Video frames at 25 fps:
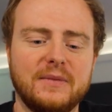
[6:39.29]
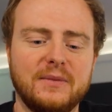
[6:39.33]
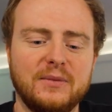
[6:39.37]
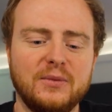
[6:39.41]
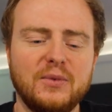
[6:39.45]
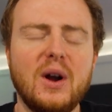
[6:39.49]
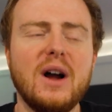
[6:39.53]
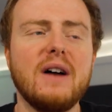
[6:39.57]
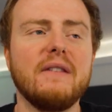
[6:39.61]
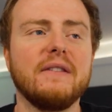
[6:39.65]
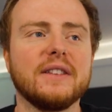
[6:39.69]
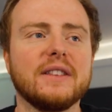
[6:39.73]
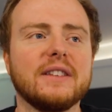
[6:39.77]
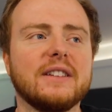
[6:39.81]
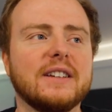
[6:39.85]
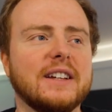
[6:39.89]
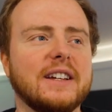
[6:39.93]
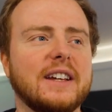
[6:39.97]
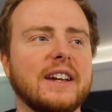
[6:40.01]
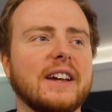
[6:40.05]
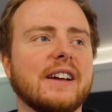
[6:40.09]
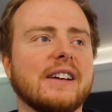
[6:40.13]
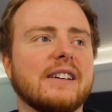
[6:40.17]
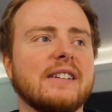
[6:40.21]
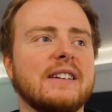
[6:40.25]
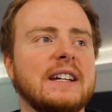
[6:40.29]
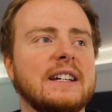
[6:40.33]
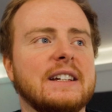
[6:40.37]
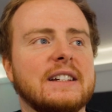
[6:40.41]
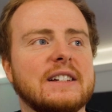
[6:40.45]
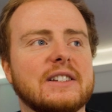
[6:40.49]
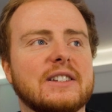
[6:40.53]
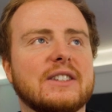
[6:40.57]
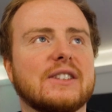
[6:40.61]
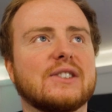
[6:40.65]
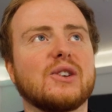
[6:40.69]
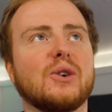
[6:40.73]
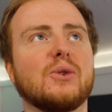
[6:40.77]
rather than get
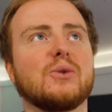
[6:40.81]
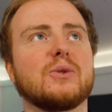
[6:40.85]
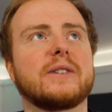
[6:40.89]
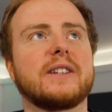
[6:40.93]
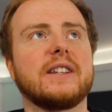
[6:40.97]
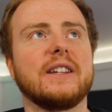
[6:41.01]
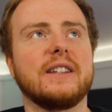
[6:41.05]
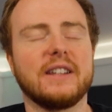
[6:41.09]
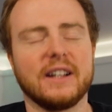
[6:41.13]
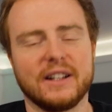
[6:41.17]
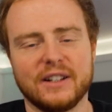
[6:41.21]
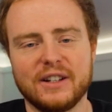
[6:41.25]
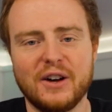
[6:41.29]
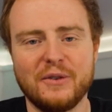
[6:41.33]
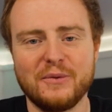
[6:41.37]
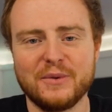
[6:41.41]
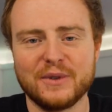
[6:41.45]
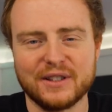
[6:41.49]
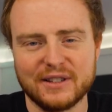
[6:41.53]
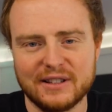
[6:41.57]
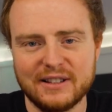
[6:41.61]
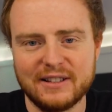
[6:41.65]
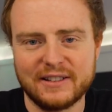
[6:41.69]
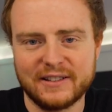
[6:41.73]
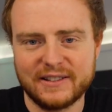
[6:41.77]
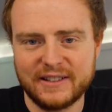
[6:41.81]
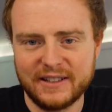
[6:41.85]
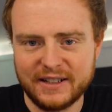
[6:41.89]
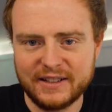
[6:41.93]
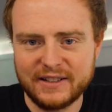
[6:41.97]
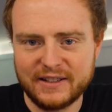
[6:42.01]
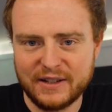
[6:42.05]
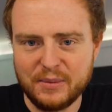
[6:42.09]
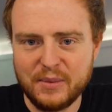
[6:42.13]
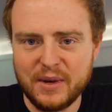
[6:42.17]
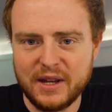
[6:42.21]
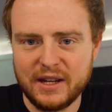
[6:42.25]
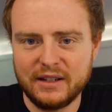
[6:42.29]
salty that no one's listening
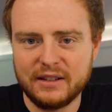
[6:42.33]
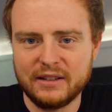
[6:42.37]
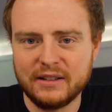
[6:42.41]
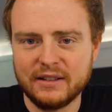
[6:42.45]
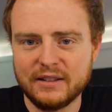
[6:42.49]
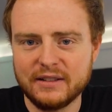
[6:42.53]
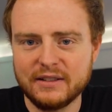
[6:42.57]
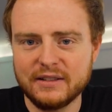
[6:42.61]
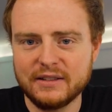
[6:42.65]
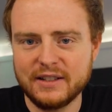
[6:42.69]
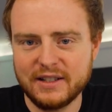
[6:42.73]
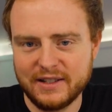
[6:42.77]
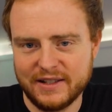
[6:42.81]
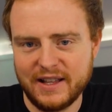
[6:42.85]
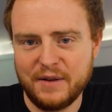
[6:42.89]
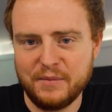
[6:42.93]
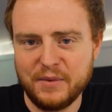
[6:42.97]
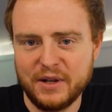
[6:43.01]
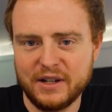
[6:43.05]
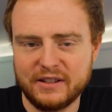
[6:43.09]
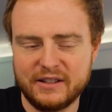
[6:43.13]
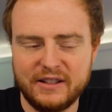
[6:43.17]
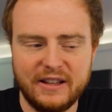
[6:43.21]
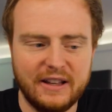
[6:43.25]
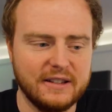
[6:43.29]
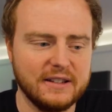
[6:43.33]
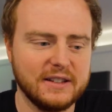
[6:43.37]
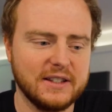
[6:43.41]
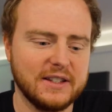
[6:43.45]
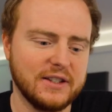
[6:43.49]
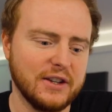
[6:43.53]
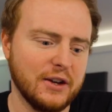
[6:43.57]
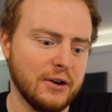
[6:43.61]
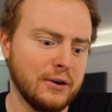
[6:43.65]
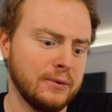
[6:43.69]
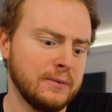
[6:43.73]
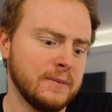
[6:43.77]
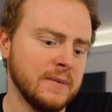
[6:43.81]
to me. Does that make sense?
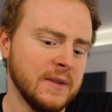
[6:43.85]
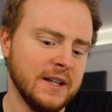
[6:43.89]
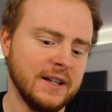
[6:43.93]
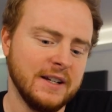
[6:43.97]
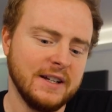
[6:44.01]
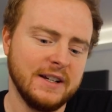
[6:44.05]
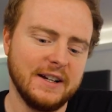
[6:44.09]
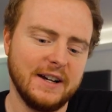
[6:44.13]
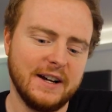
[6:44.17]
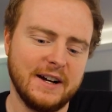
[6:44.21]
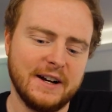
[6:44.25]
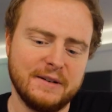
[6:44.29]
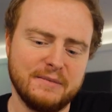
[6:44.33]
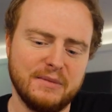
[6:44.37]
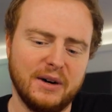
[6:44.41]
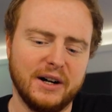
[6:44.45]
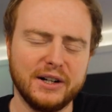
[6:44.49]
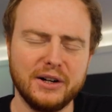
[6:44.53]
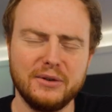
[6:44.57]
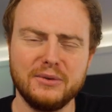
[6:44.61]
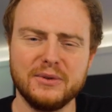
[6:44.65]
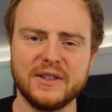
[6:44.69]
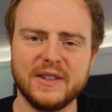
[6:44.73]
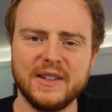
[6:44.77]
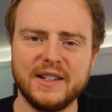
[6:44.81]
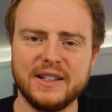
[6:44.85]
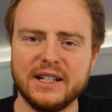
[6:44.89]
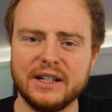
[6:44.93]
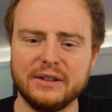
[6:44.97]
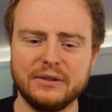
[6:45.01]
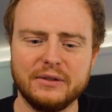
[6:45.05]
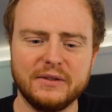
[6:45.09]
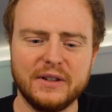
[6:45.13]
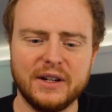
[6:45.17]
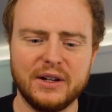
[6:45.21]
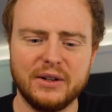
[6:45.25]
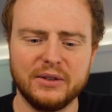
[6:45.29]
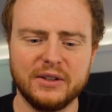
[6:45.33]
So I don't see enough
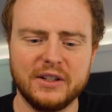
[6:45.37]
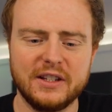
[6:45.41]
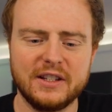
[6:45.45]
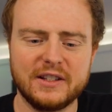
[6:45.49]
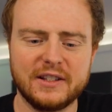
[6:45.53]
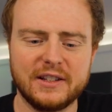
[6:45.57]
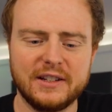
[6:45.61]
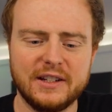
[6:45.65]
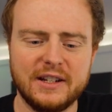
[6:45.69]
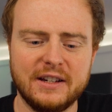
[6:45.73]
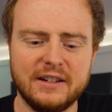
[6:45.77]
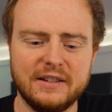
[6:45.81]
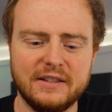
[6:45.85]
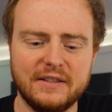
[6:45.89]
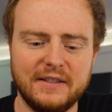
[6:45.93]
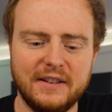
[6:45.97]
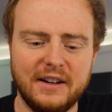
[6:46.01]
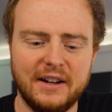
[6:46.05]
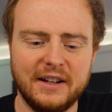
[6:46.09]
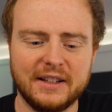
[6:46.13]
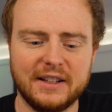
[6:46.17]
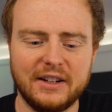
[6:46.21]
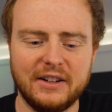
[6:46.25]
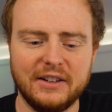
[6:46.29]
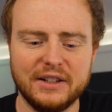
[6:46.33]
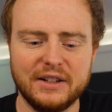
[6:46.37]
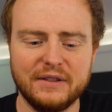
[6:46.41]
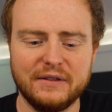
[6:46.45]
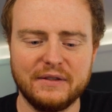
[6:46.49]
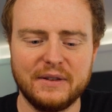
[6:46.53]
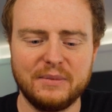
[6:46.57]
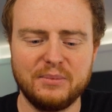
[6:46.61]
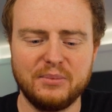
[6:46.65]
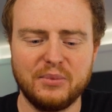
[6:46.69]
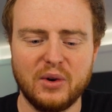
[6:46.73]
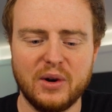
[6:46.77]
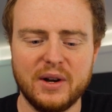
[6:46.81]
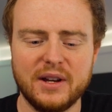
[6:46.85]
of it on the internet. I kind of
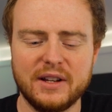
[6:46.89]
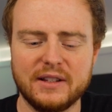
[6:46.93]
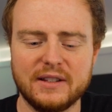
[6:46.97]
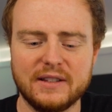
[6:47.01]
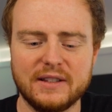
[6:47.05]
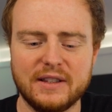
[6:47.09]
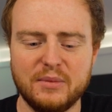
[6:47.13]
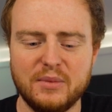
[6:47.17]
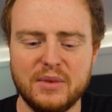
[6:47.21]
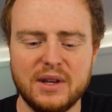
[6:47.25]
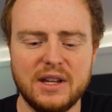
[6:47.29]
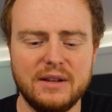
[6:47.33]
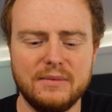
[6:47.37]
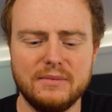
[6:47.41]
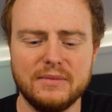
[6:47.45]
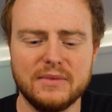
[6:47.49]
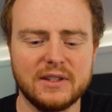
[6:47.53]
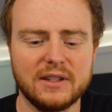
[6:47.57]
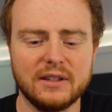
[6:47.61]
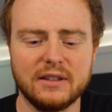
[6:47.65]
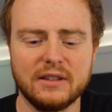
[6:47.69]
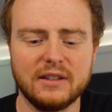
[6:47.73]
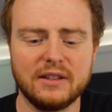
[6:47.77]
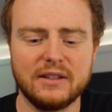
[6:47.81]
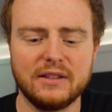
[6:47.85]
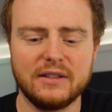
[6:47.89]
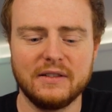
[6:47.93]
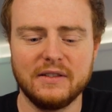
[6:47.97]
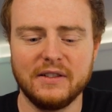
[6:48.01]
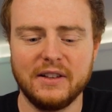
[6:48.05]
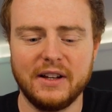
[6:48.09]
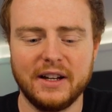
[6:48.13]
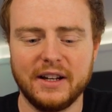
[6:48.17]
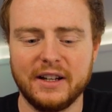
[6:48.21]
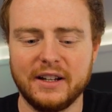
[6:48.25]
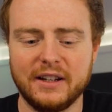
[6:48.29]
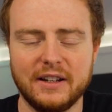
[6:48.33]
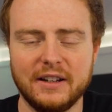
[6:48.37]
embrace the memes, and
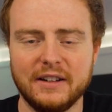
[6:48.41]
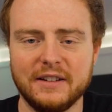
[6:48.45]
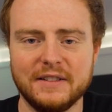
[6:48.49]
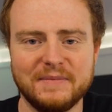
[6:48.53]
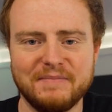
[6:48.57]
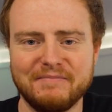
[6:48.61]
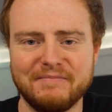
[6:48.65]
like,